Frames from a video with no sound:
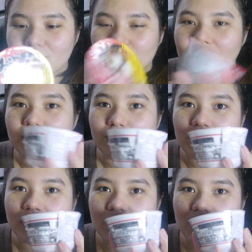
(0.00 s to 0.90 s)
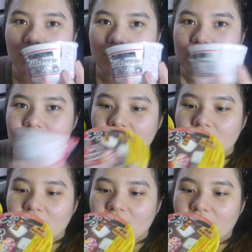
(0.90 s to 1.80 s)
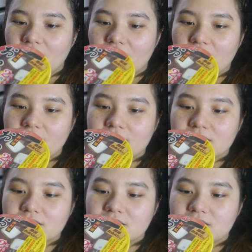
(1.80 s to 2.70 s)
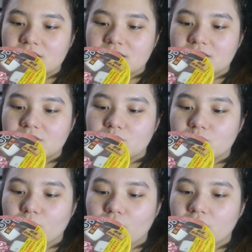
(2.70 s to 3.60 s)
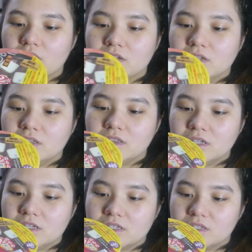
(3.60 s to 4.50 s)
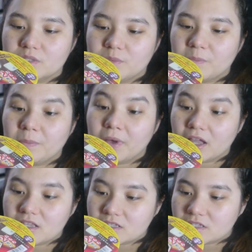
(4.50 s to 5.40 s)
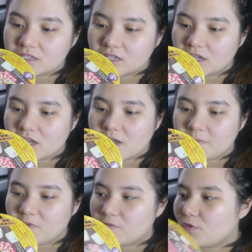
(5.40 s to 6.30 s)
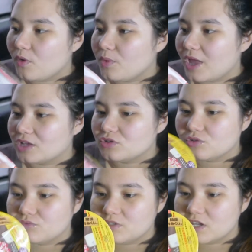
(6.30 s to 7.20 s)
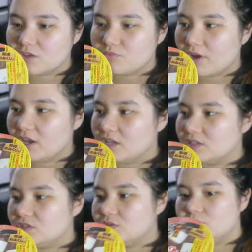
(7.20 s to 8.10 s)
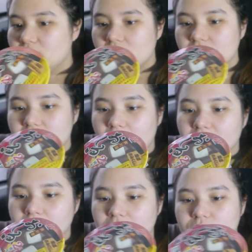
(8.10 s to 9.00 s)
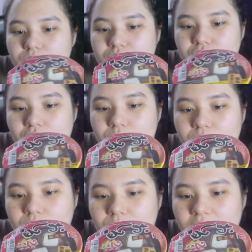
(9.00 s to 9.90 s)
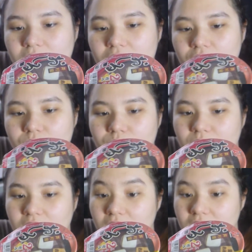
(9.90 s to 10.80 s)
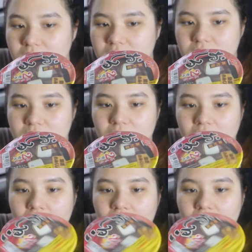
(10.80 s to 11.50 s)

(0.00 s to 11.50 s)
look really, really cute. And we're gonna eat these. But before we actually dig right into these, I would like to show you the ingredients.